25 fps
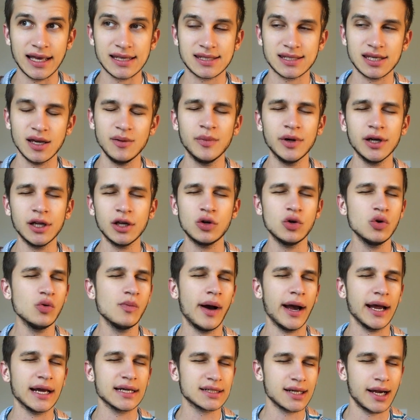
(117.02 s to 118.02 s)
as somebody who
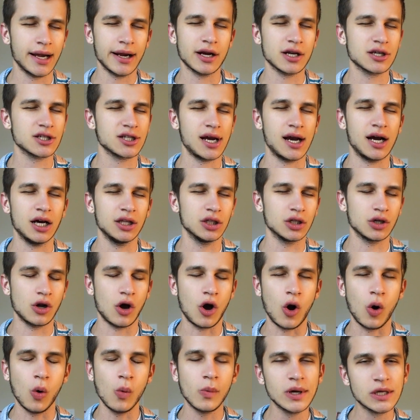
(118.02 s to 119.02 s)
my entire
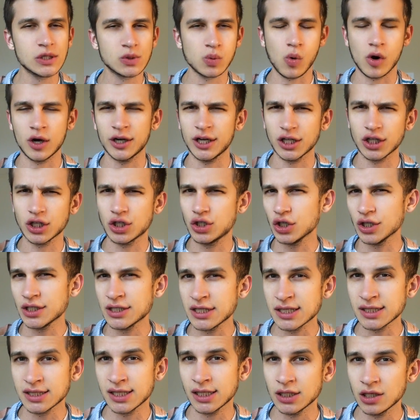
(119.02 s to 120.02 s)
childhood always wanted good
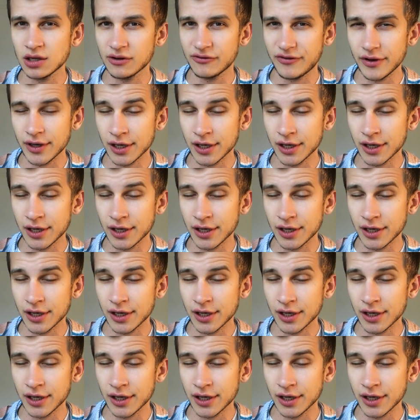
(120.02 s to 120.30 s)
Nintendo